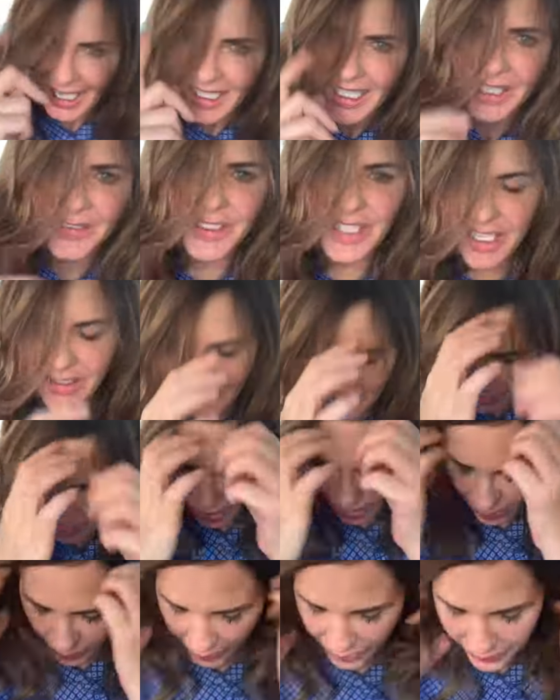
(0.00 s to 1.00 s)
and lives in the
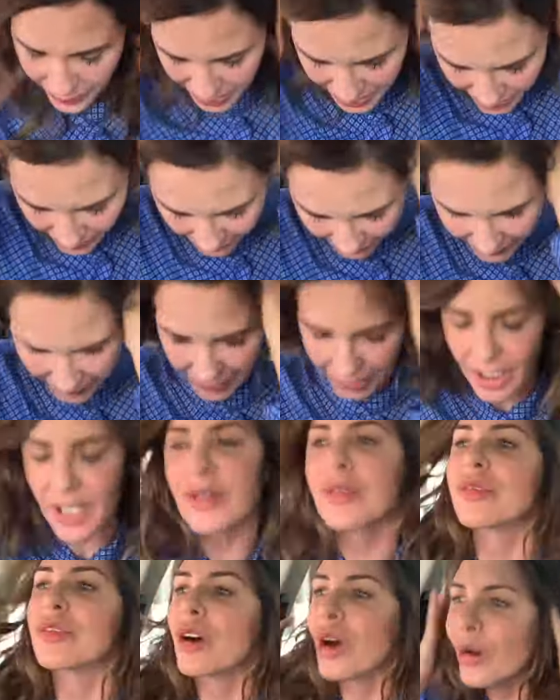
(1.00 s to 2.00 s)
car with me, so I can
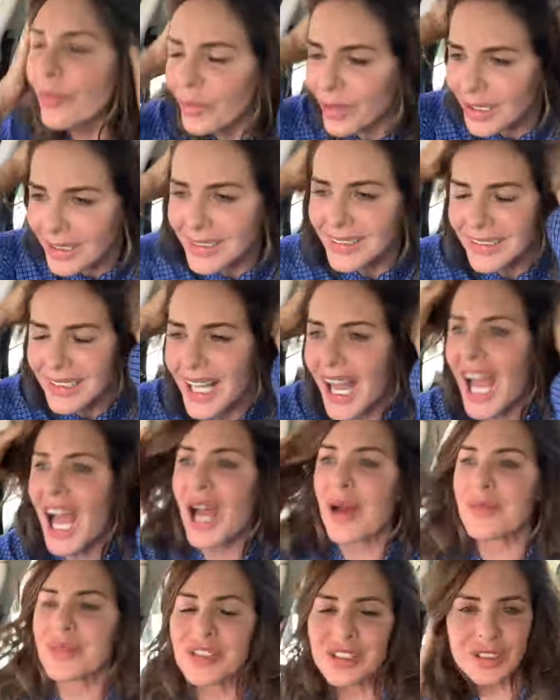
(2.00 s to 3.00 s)
go from
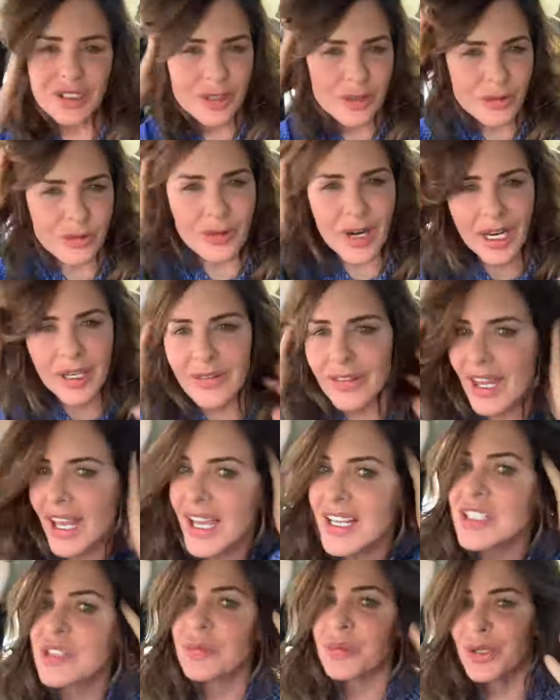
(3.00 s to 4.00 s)
absolute wreck of the
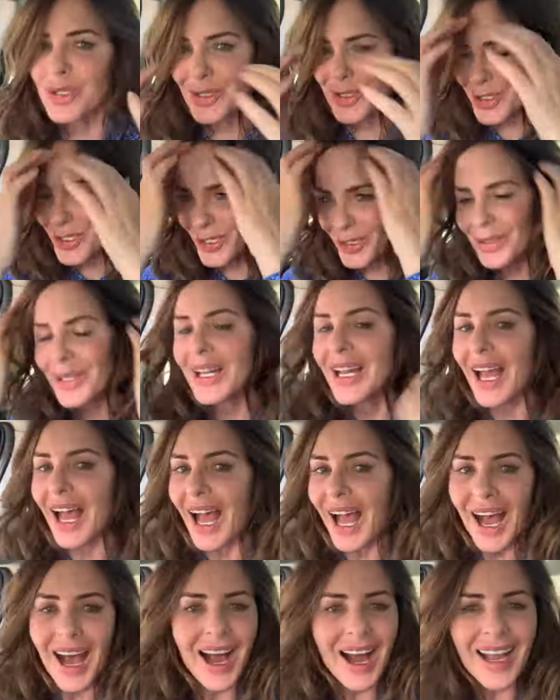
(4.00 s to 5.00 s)
Hesperus to,
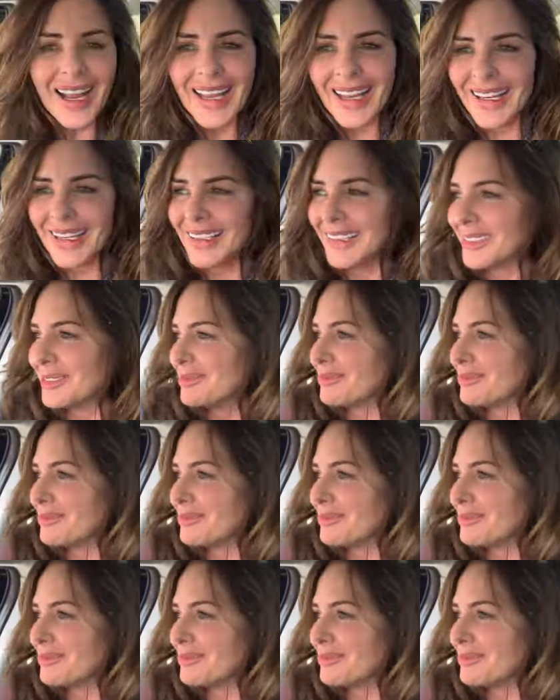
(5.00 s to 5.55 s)
hi,